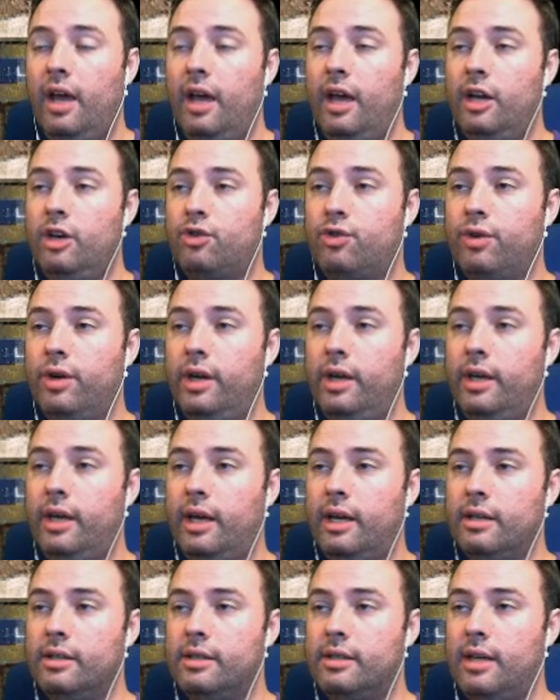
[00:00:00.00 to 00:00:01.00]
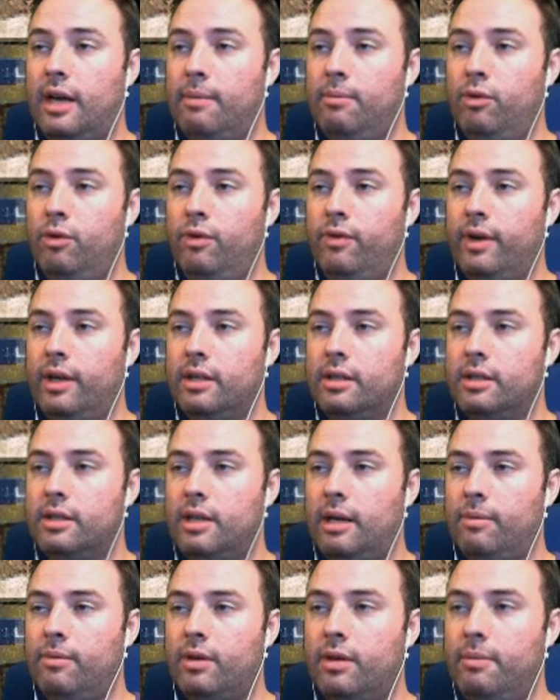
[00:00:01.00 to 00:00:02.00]
Intriguing. Stop moving.
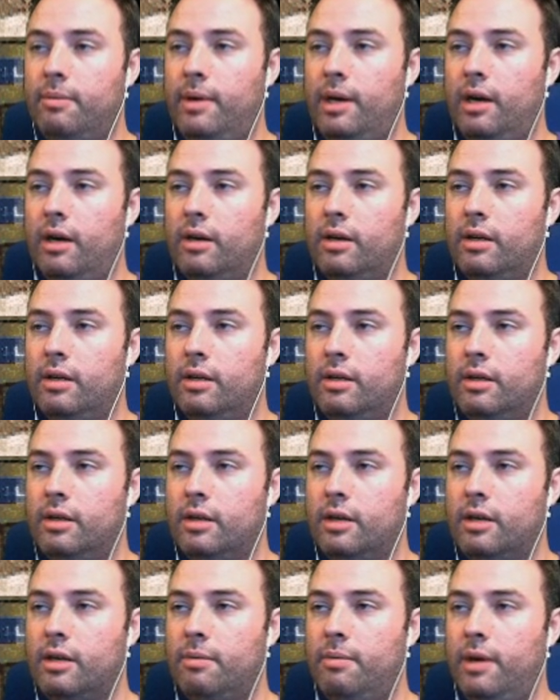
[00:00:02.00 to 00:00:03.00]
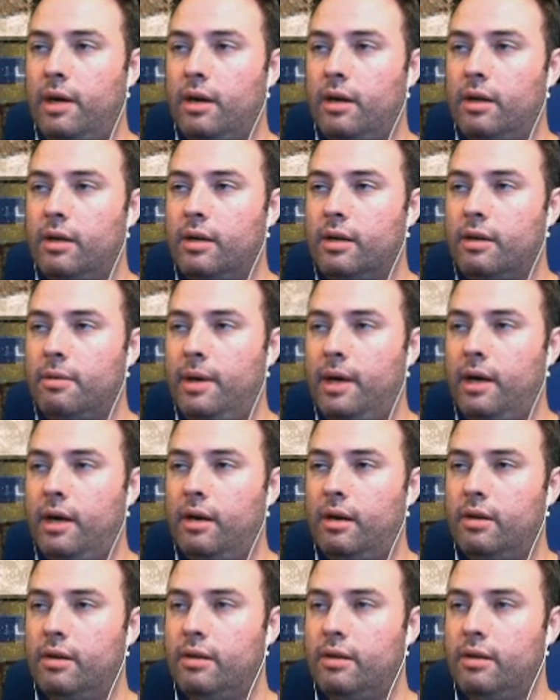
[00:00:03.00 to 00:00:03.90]
Stop. Come here. Come here. Come here.